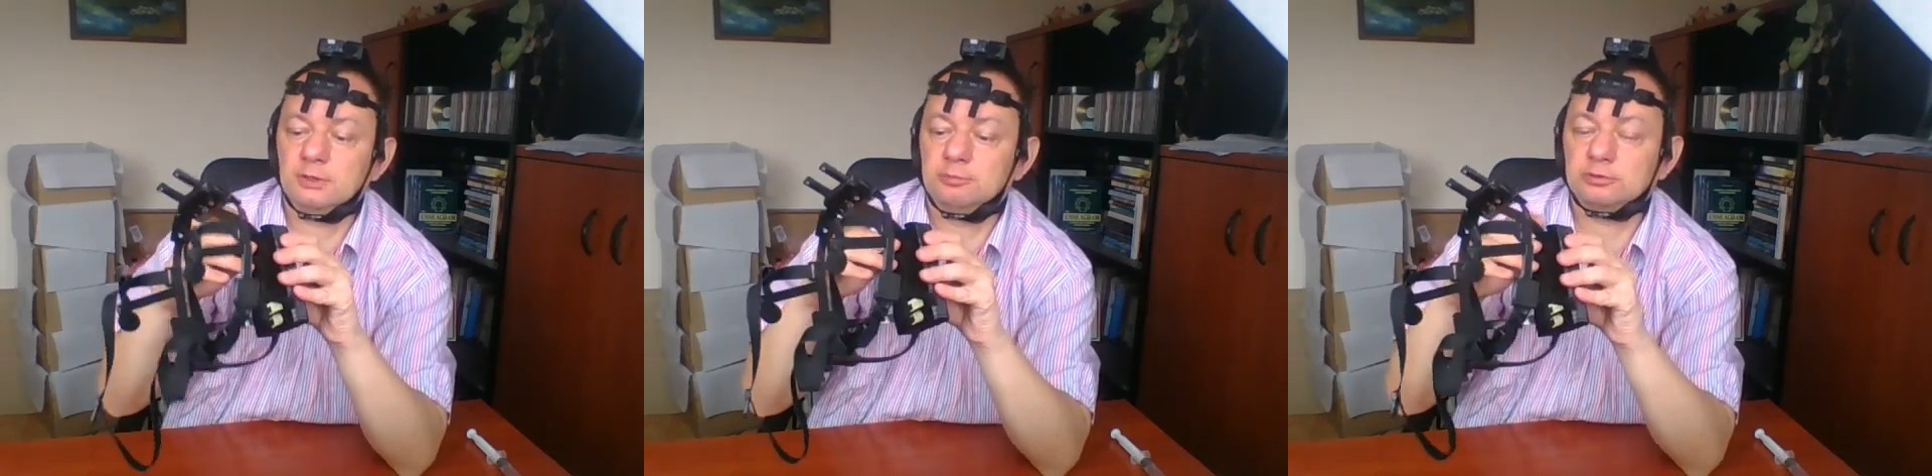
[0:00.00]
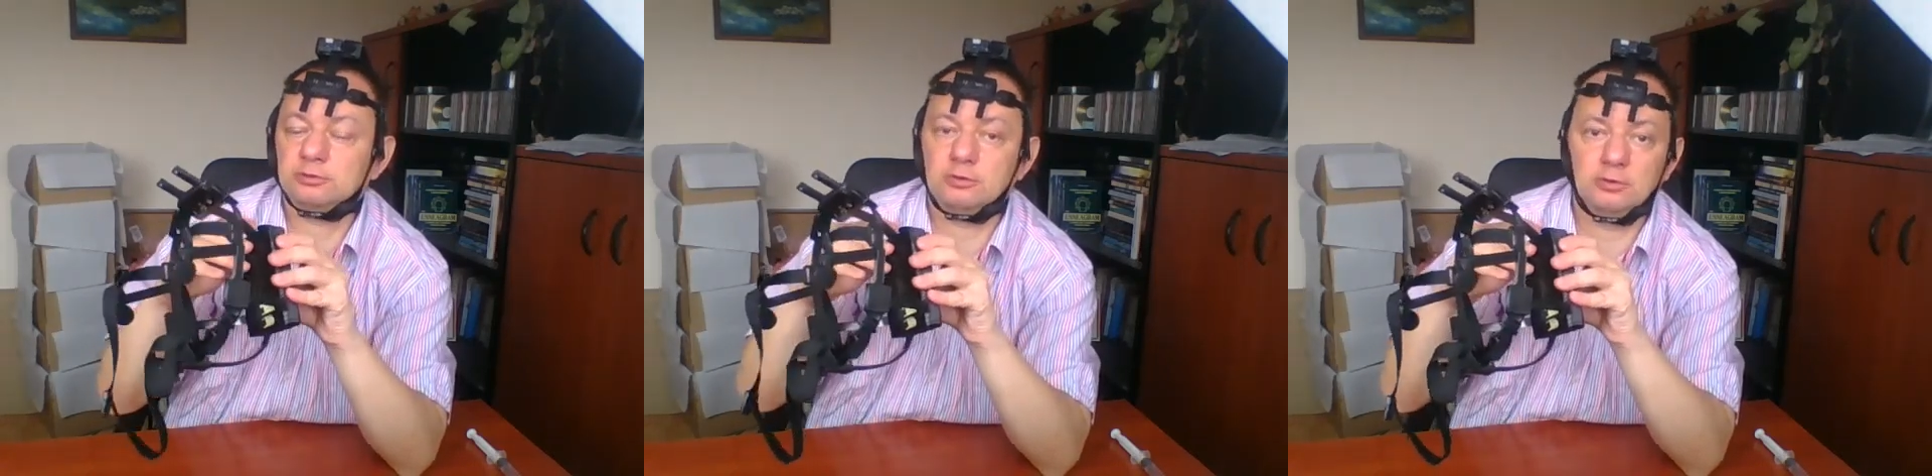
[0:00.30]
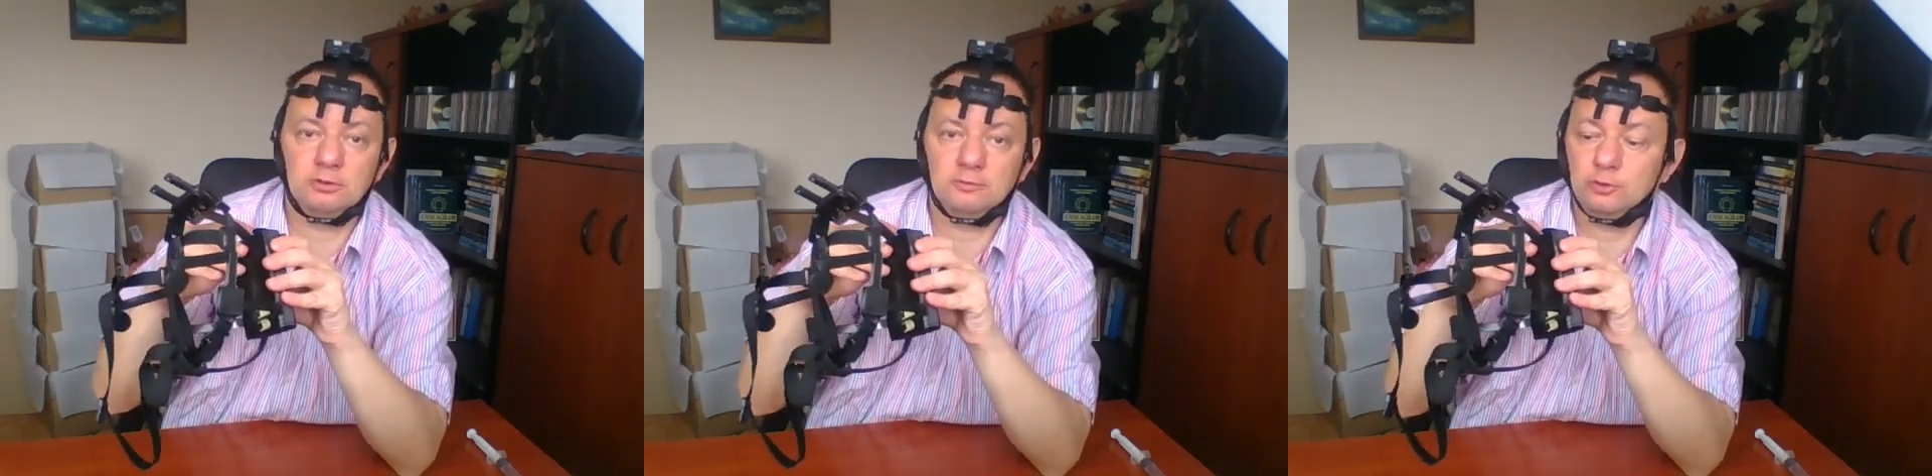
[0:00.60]

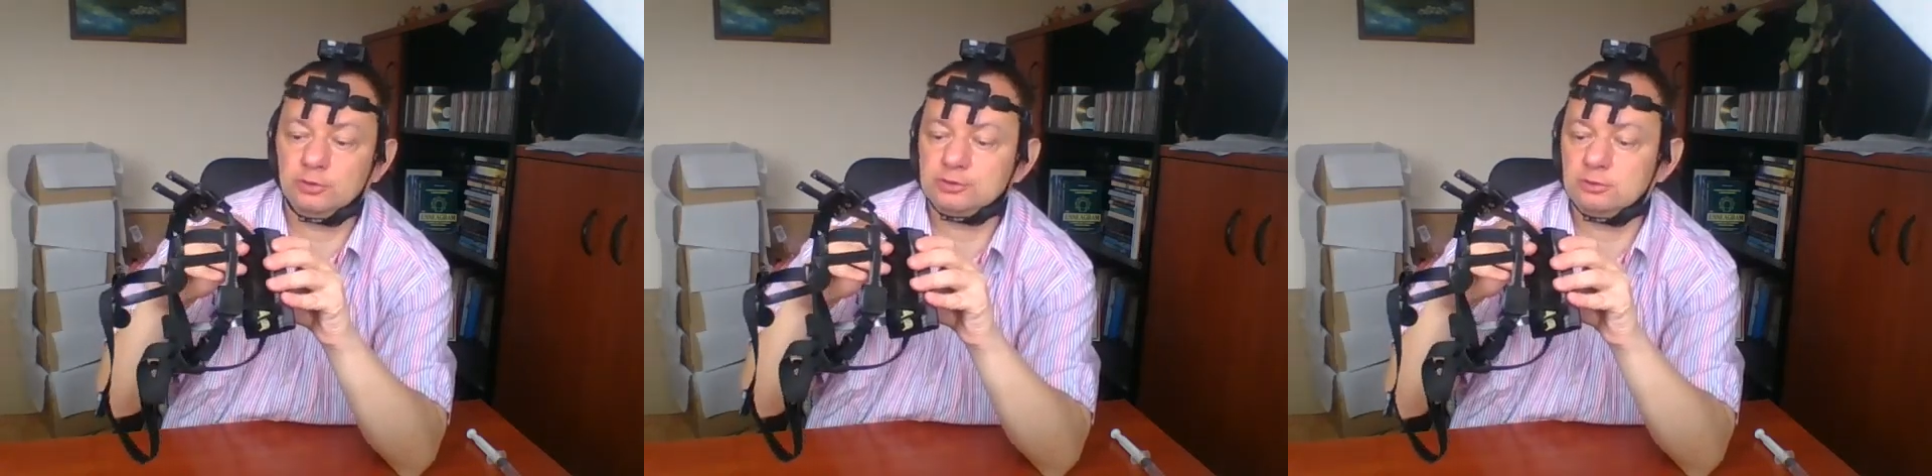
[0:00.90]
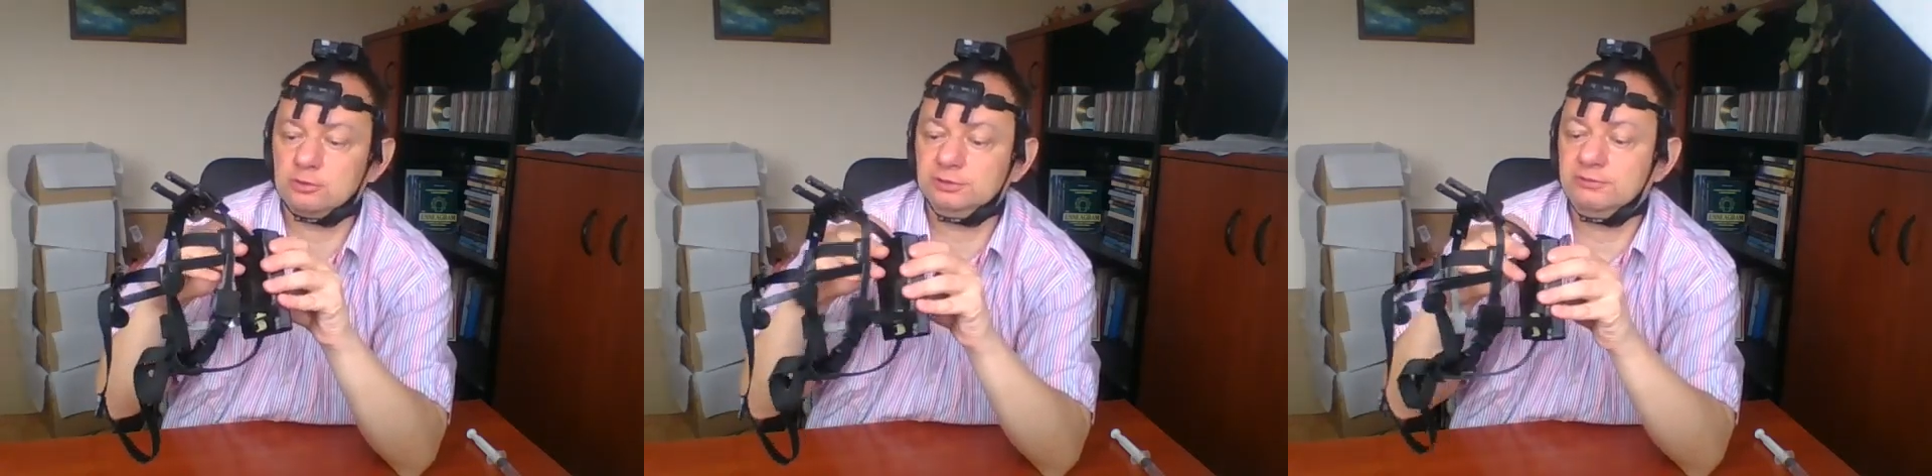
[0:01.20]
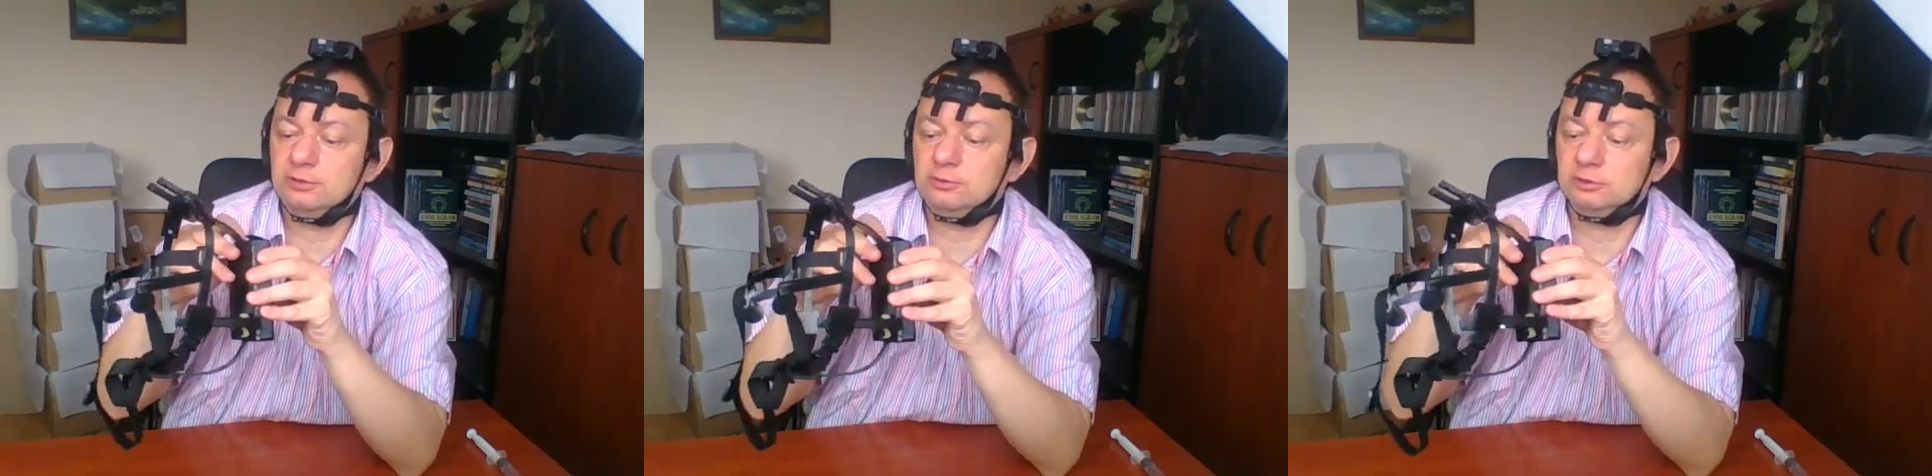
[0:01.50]
protocol. Not so
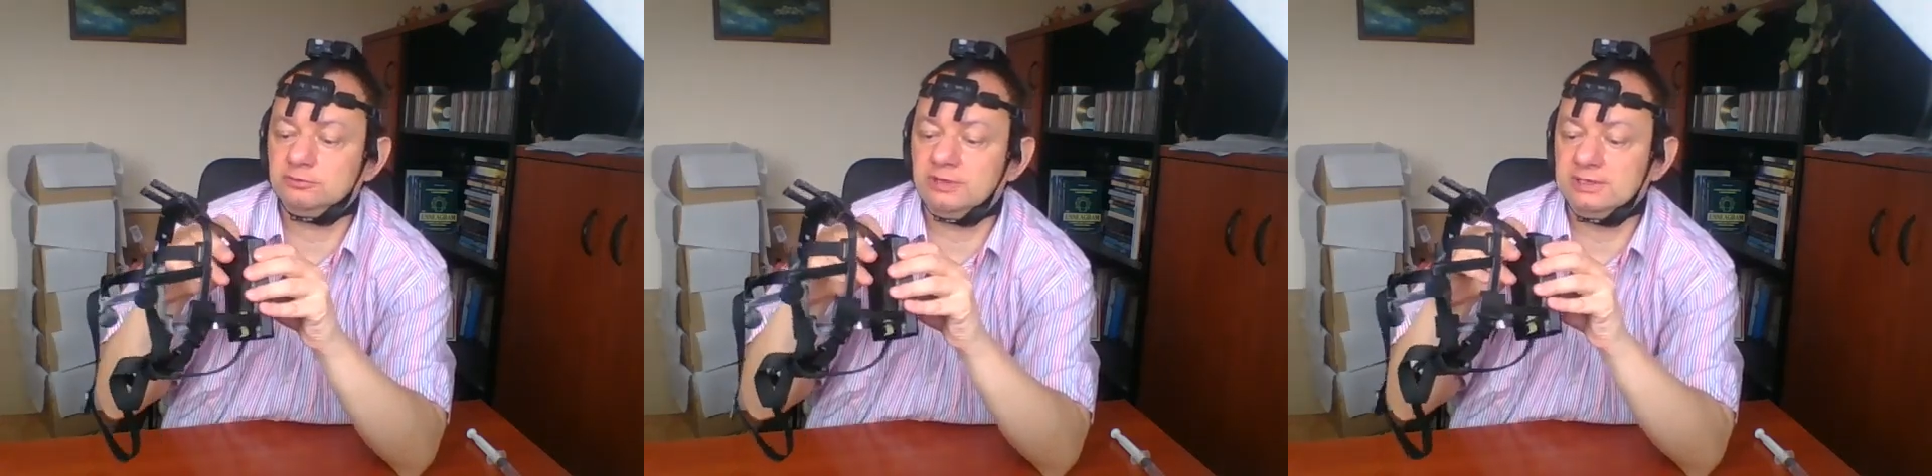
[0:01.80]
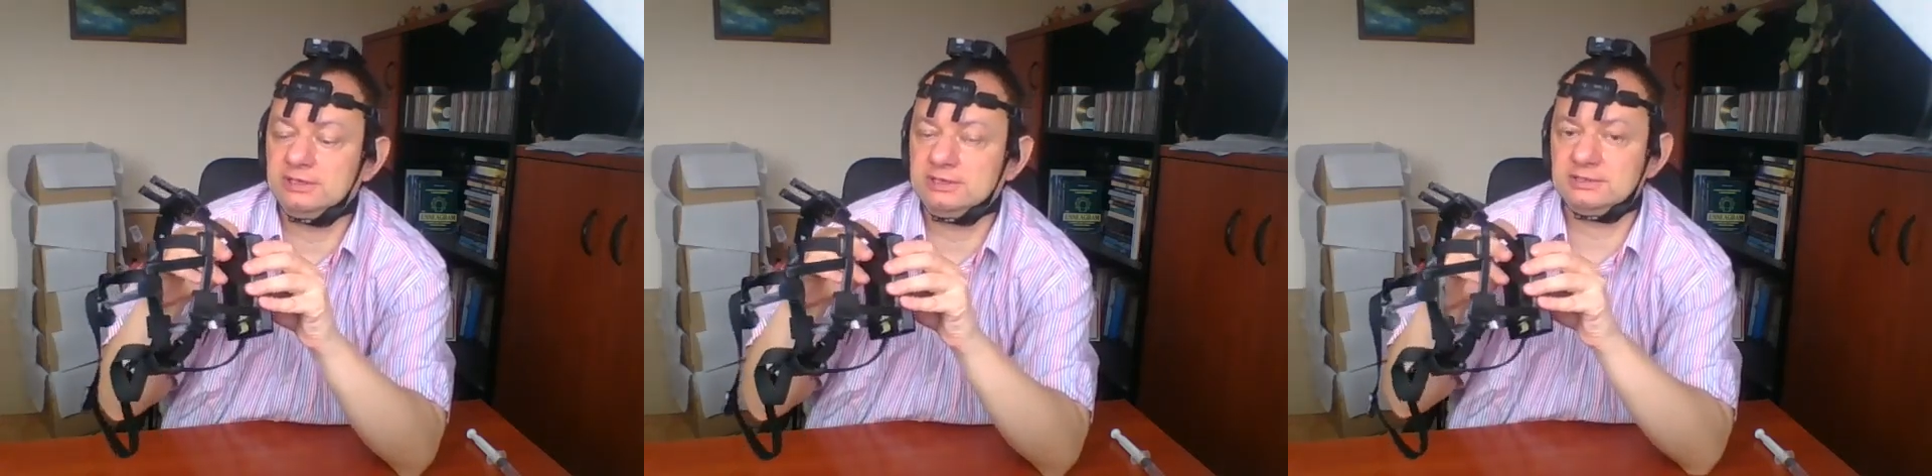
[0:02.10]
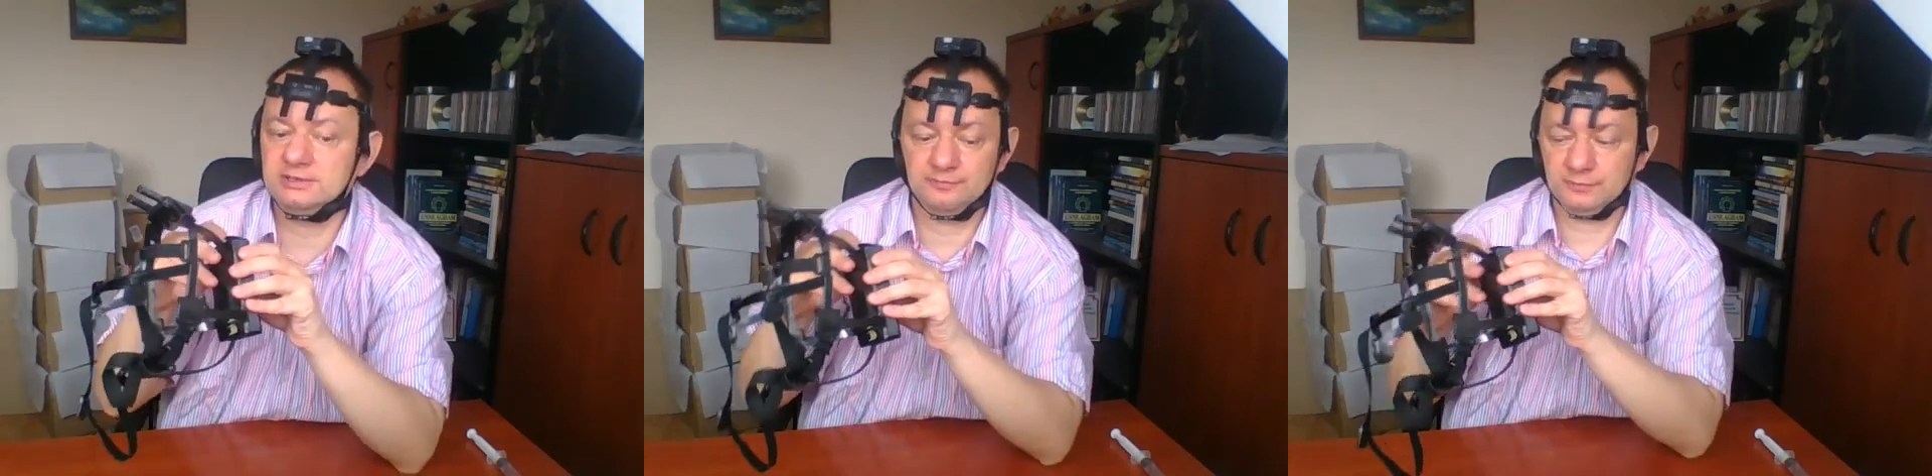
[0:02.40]
difficult, very easy.